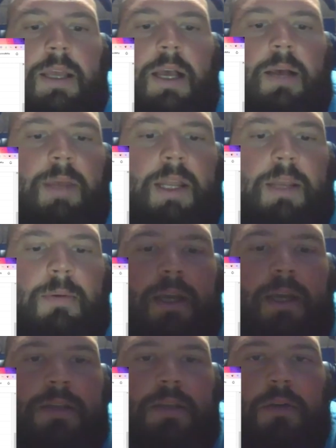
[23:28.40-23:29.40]

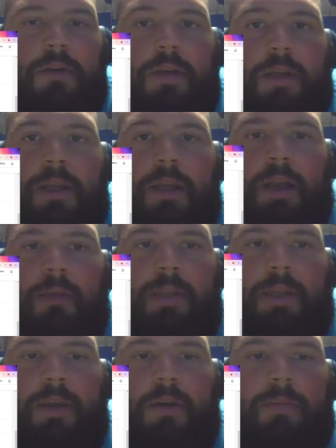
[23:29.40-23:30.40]
anyway, so I really
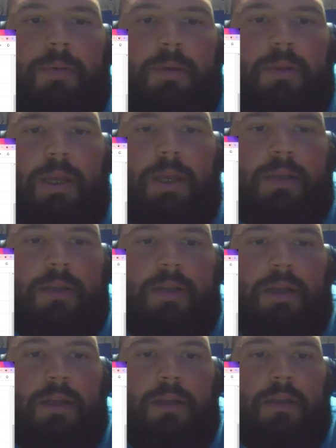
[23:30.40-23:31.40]
hope that
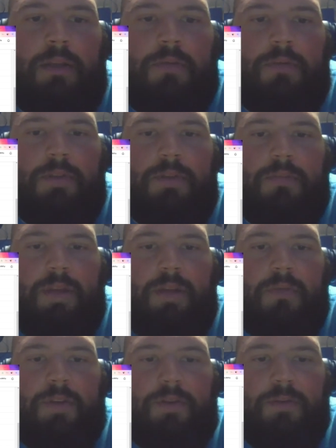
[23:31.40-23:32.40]
this was
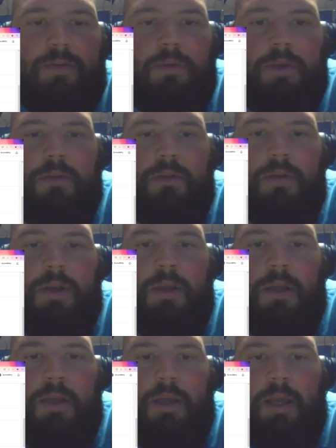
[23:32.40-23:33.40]
beneficial for you,
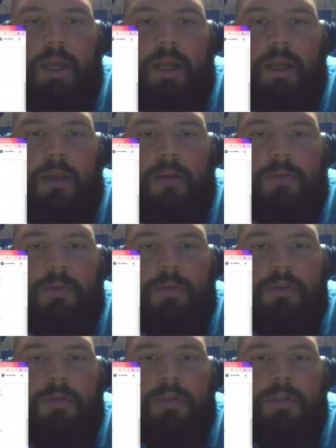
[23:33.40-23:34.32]
and I hope you enjoyed this